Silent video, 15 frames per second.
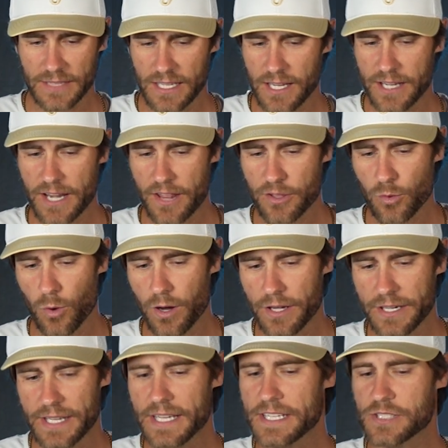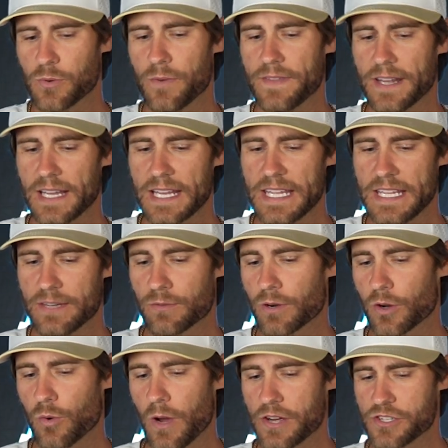Another one is when the lead
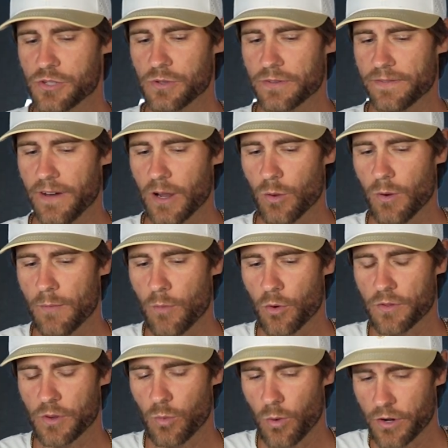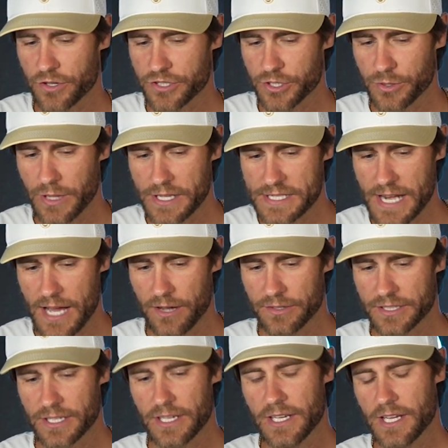requests you to follow up more than 1 or 2 days
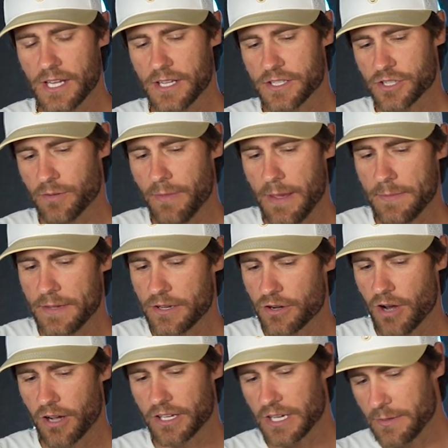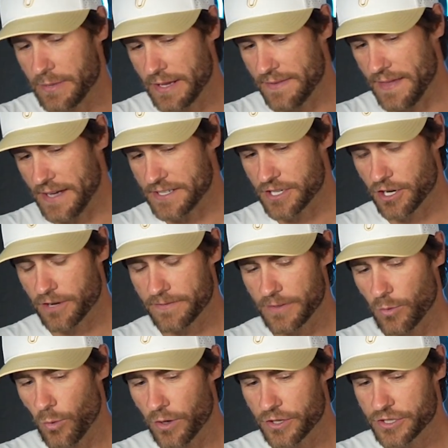out. So maybe you're not going to be in that turf
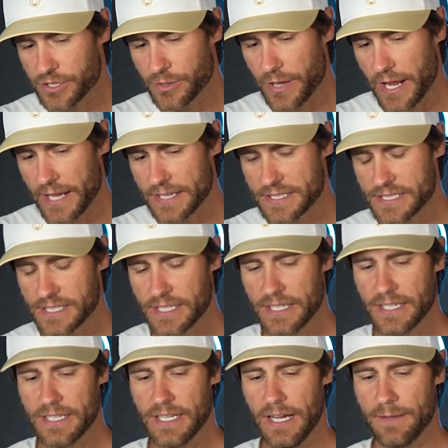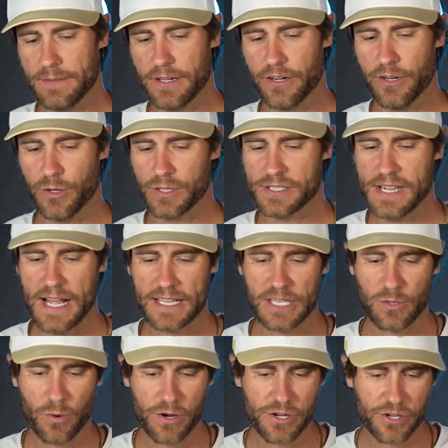in 1 or 2 days. You don't know exactly
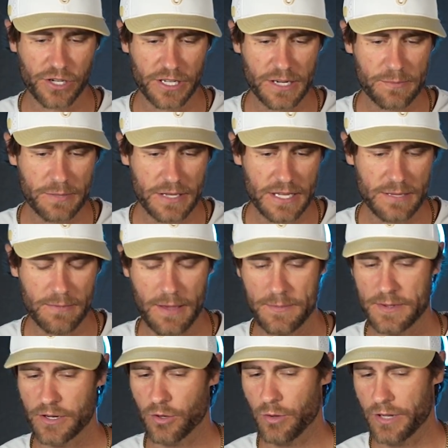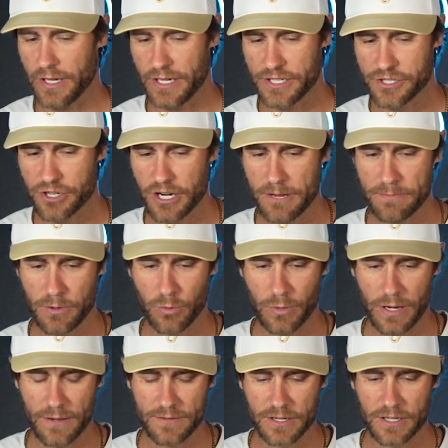where you're going to be. Maybe you're going on a trip or
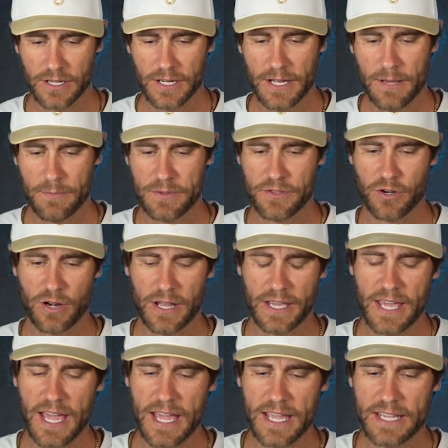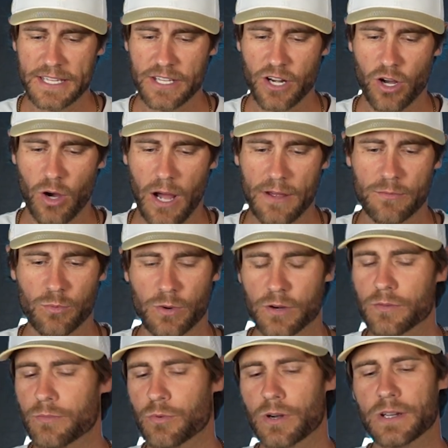whatever. But they're like, hey,
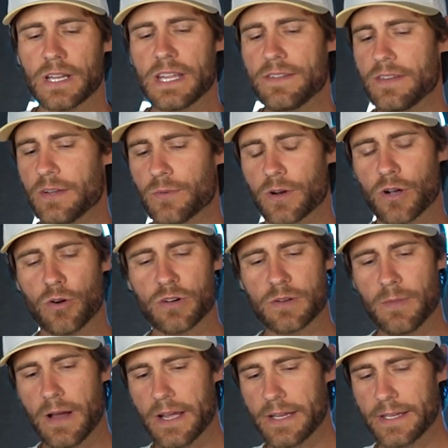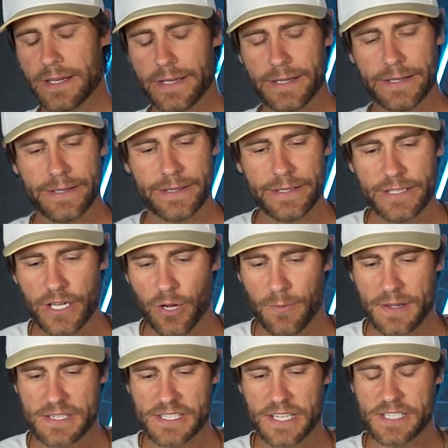we're leaving. We're going to
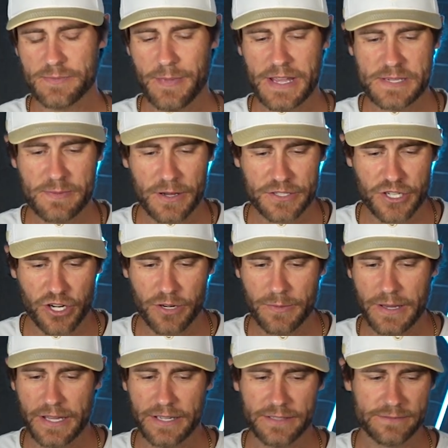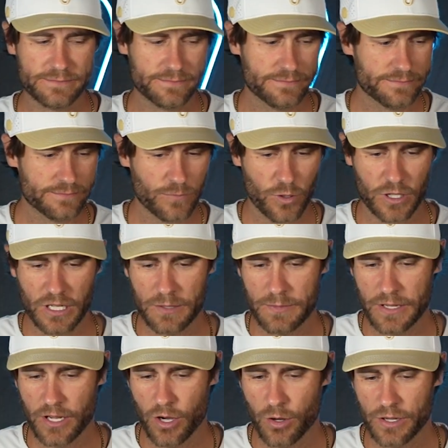my son's baseball tournament. We're going to be
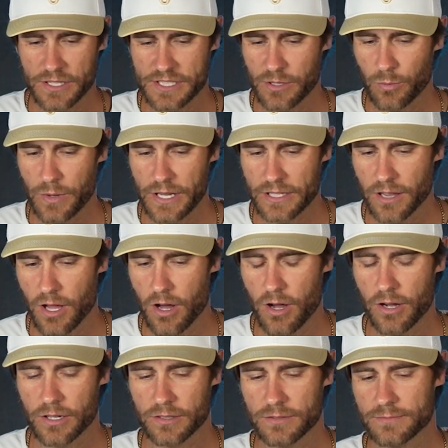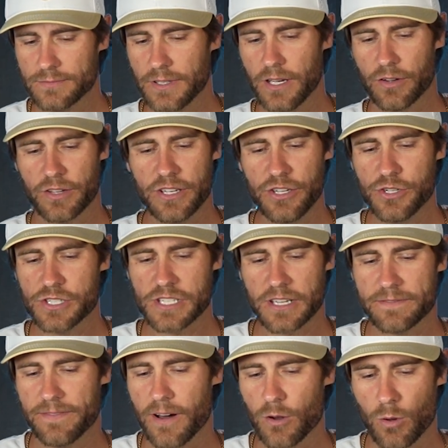going. It's a week long. Can you just
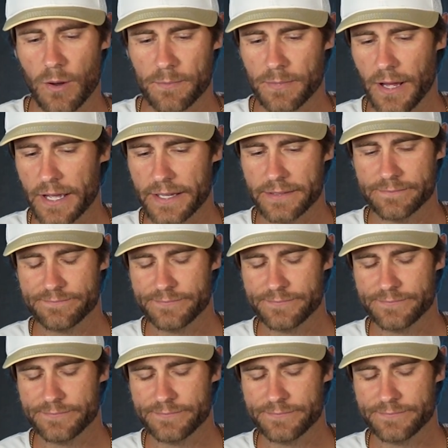follow up